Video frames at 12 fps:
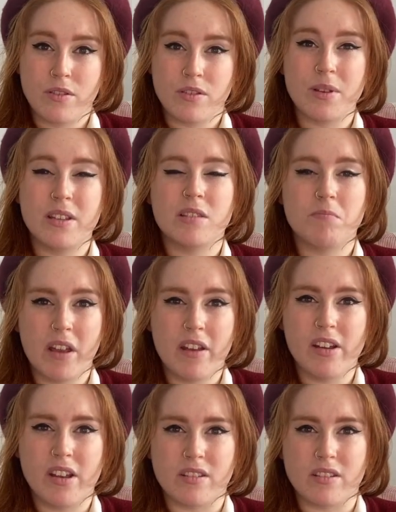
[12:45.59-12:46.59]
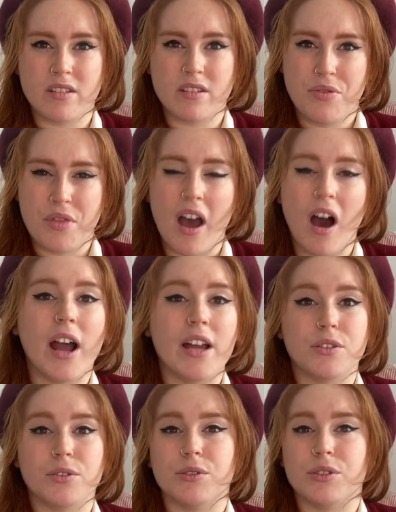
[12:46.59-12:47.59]
to experience their
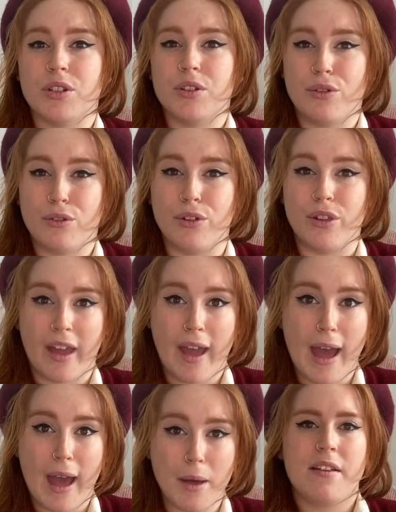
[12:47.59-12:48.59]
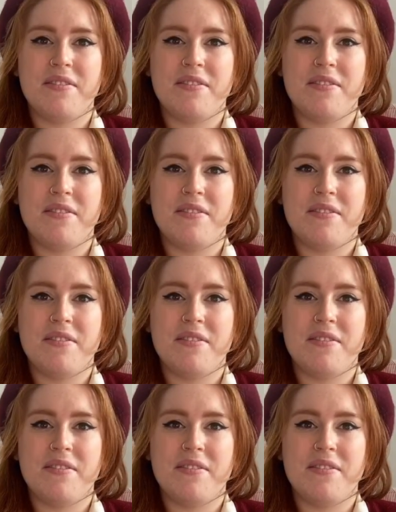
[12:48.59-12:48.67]
idols through the cap.